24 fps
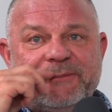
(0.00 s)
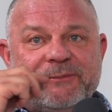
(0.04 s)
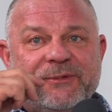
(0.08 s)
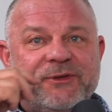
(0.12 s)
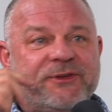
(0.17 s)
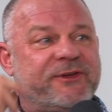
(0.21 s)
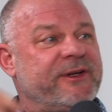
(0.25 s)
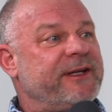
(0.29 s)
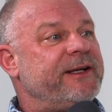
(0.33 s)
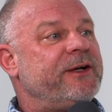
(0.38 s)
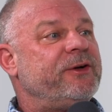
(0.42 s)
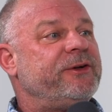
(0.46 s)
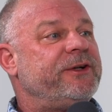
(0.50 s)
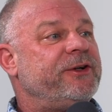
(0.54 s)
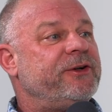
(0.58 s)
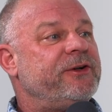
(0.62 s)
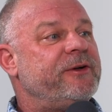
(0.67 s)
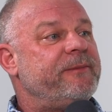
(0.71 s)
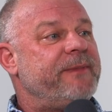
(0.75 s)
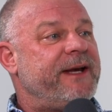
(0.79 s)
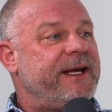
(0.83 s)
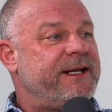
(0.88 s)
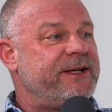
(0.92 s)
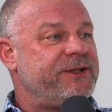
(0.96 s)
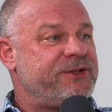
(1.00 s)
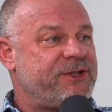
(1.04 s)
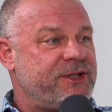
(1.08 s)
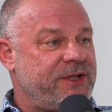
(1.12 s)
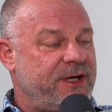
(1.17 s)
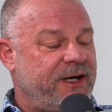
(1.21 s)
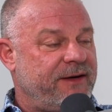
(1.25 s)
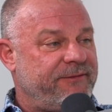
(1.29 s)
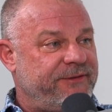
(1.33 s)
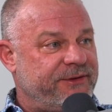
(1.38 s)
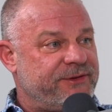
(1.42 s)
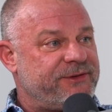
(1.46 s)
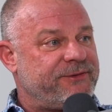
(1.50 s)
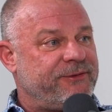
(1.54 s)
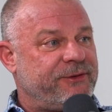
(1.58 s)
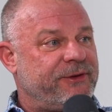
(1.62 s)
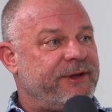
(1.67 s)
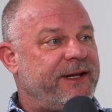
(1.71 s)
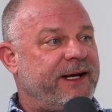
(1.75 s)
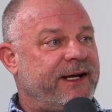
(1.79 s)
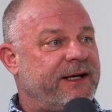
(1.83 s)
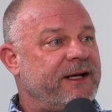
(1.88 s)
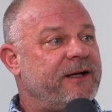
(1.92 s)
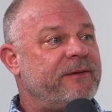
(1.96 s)
was sent out here to manage an office for
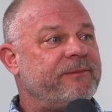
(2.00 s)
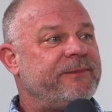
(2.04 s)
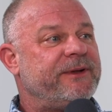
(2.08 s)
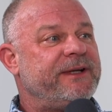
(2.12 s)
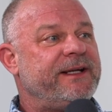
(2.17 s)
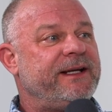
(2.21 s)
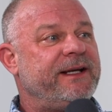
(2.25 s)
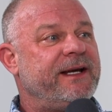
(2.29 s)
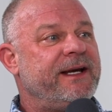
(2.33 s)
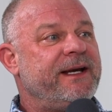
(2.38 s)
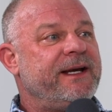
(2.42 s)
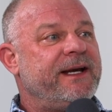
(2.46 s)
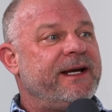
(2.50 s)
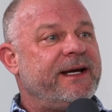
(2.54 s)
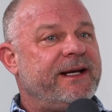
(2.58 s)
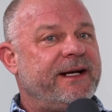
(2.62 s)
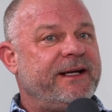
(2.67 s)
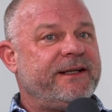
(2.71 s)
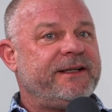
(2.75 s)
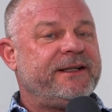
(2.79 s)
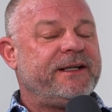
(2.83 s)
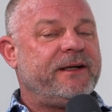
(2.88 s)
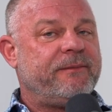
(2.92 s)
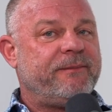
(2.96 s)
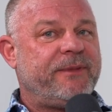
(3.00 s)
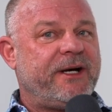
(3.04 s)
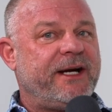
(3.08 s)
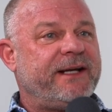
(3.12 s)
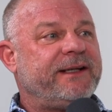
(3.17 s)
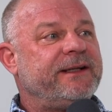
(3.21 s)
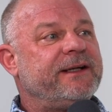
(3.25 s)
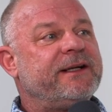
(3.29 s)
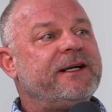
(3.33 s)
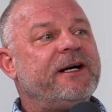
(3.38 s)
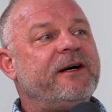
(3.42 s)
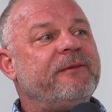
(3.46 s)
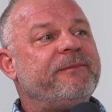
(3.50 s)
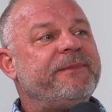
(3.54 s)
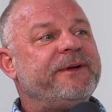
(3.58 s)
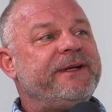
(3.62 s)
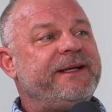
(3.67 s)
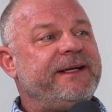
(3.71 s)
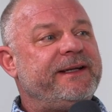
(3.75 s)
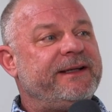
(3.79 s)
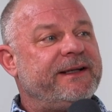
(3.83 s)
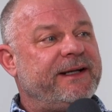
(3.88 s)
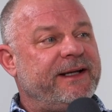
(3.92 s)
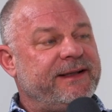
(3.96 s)
that company, and I ended up buying the
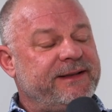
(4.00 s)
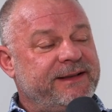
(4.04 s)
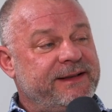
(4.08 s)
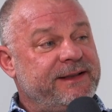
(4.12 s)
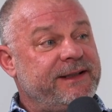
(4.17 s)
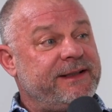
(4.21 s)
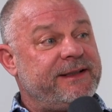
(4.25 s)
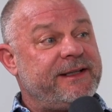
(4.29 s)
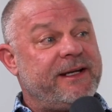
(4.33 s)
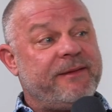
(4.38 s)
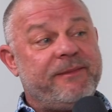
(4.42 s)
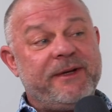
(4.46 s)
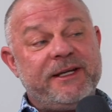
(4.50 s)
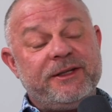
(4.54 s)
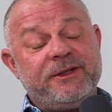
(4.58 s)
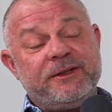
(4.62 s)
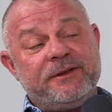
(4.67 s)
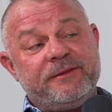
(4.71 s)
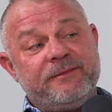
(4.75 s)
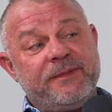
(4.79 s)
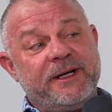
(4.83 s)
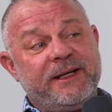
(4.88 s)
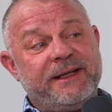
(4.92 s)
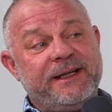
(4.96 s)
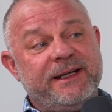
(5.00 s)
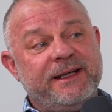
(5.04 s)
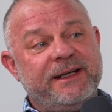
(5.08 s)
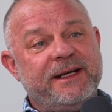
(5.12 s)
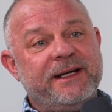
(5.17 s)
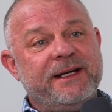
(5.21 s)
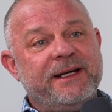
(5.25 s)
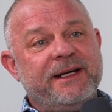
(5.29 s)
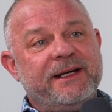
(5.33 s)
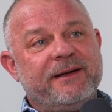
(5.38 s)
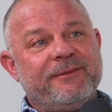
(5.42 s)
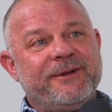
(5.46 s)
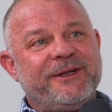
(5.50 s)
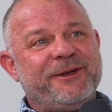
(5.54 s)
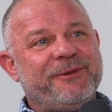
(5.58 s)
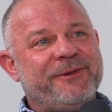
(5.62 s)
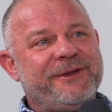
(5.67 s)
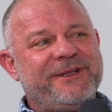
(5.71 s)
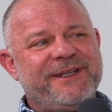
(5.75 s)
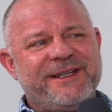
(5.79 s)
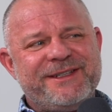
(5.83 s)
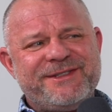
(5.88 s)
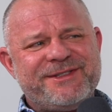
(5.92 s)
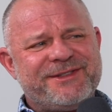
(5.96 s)
company, and I did it, and I made good money. But I
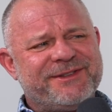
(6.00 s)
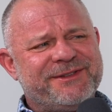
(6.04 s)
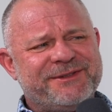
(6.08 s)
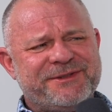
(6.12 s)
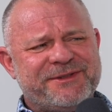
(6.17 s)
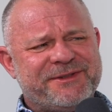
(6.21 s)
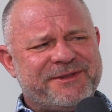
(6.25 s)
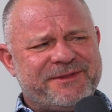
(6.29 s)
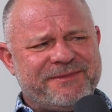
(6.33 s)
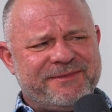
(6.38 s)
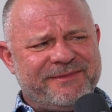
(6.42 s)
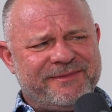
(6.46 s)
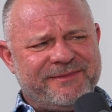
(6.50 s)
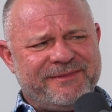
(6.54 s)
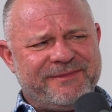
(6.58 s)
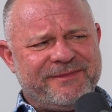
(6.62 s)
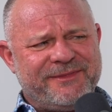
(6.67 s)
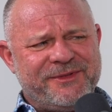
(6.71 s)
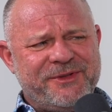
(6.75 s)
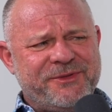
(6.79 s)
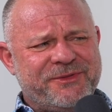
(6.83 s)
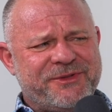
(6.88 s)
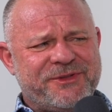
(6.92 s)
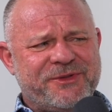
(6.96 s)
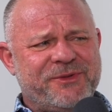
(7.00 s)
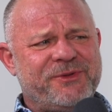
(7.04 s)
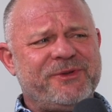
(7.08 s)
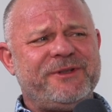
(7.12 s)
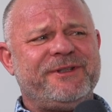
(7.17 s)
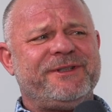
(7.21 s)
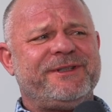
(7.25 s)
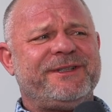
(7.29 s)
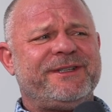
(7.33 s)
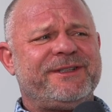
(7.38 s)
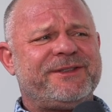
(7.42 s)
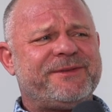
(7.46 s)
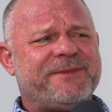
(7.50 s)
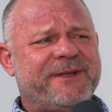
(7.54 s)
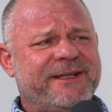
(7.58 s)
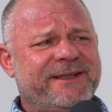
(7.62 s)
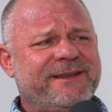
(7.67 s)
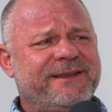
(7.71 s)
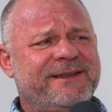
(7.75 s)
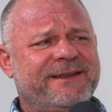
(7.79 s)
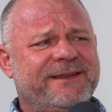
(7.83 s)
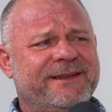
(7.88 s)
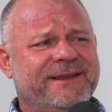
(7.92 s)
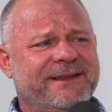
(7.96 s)
realized there's no soul in this,
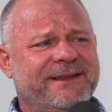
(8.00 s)
man.